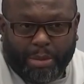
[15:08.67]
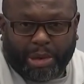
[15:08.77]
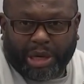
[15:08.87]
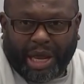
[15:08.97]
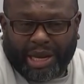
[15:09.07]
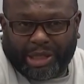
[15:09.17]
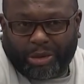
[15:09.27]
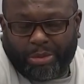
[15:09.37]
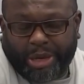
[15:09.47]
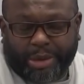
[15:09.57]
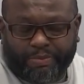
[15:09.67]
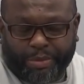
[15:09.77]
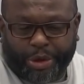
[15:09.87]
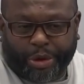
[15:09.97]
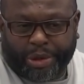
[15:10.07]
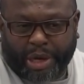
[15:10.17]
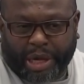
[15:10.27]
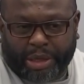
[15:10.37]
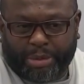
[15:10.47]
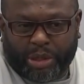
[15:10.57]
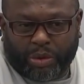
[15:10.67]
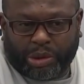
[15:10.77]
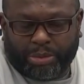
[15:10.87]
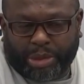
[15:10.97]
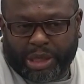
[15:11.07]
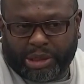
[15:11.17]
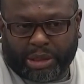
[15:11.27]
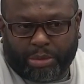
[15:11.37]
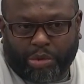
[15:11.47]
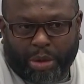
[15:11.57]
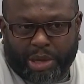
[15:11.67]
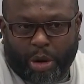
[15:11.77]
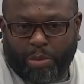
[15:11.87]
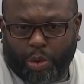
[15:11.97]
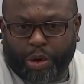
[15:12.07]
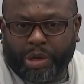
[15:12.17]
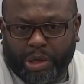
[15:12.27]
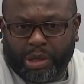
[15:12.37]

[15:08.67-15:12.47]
But a lot of that's on me, that I could be doing some things that could probably help more